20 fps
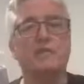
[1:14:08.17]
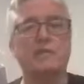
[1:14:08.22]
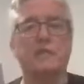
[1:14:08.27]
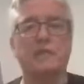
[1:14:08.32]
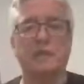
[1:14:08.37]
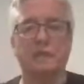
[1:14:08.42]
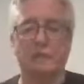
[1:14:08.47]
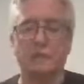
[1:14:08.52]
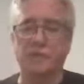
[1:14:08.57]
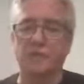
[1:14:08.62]

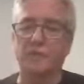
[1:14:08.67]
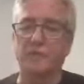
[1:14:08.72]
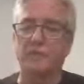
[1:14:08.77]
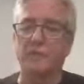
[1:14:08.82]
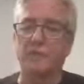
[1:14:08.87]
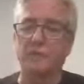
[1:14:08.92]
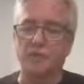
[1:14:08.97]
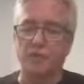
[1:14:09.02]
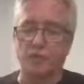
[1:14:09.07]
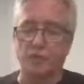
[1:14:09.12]
there, I'm not
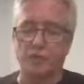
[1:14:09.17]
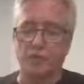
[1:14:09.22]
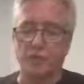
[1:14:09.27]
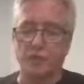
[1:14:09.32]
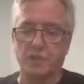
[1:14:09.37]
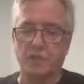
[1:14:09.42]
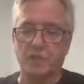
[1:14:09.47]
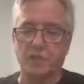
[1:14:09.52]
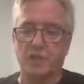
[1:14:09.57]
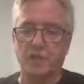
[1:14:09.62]
really sure.
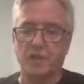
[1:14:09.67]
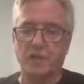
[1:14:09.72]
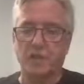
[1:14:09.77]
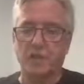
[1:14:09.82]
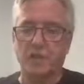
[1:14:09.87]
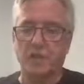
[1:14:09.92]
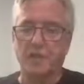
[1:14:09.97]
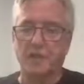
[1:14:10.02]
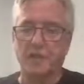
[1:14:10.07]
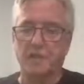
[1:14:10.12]

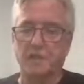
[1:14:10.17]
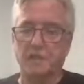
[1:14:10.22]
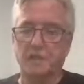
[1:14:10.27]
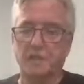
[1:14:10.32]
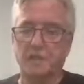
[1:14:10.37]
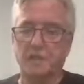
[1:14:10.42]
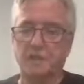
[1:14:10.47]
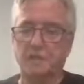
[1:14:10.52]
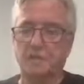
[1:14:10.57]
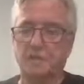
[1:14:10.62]

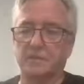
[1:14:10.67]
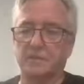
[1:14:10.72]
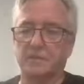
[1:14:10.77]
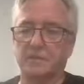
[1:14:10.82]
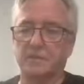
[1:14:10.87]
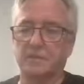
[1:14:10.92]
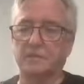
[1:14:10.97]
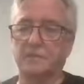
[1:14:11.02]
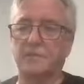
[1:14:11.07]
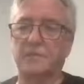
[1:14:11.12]
The
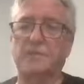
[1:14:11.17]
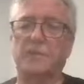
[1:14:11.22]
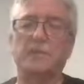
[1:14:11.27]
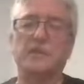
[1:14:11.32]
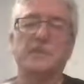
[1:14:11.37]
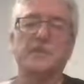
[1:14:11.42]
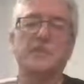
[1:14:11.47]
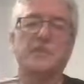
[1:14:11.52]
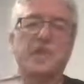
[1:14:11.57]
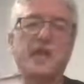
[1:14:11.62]
whole
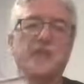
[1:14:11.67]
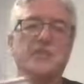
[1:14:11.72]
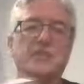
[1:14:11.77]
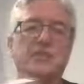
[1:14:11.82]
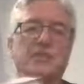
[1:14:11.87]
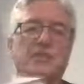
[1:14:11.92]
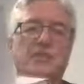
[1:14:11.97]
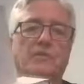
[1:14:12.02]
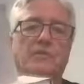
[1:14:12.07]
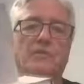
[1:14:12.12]

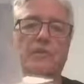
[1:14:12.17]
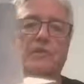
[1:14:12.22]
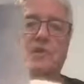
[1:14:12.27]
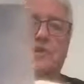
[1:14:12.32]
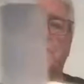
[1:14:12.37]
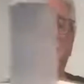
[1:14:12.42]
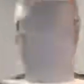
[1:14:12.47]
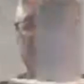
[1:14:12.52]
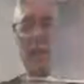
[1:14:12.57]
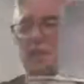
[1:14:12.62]
intention
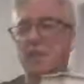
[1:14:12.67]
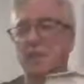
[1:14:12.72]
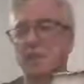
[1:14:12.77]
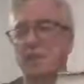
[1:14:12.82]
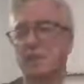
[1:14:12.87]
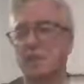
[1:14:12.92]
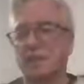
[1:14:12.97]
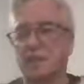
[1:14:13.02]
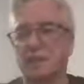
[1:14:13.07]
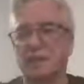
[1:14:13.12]
was
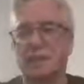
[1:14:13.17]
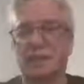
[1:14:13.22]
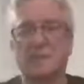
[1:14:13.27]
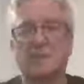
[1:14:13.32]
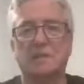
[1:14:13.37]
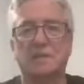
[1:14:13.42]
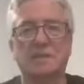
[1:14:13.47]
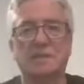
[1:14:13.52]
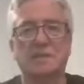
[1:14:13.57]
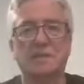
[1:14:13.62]

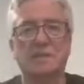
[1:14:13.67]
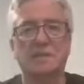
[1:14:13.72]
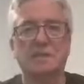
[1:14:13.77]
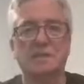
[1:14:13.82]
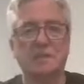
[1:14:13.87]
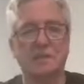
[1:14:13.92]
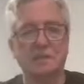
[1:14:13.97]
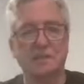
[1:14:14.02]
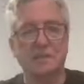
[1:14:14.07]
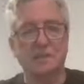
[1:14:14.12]
you
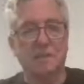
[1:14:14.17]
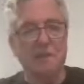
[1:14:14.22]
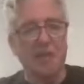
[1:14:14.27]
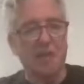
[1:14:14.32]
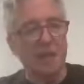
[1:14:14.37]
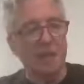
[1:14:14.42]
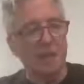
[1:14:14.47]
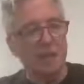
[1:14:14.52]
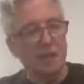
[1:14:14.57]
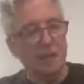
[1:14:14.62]
know, to
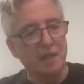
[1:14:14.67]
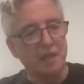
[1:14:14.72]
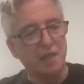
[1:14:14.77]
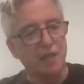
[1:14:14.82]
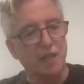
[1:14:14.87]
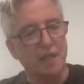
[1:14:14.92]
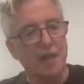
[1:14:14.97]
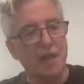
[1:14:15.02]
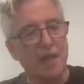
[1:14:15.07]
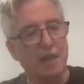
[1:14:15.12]
get a
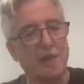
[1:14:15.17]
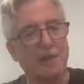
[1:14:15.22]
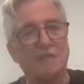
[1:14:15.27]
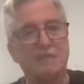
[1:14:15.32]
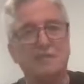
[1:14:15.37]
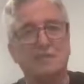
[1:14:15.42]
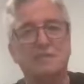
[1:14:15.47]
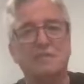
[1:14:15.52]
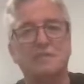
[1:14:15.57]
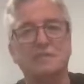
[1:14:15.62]
track
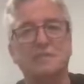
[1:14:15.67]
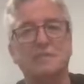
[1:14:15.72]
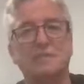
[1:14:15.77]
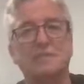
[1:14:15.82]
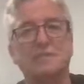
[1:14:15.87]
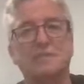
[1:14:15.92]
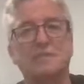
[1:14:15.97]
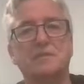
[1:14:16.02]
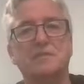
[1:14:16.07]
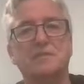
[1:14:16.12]

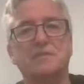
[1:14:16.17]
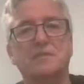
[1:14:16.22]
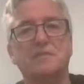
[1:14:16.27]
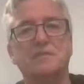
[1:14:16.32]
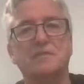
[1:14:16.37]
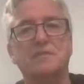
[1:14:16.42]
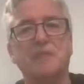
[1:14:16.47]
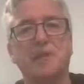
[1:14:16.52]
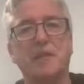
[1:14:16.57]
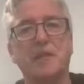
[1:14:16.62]

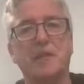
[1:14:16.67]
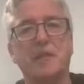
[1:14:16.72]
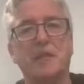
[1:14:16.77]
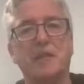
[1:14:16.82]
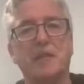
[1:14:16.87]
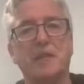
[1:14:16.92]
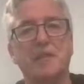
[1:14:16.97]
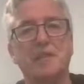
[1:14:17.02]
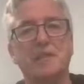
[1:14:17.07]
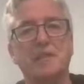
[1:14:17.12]
running
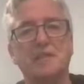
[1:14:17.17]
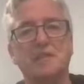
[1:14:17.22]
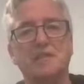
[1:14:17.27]
in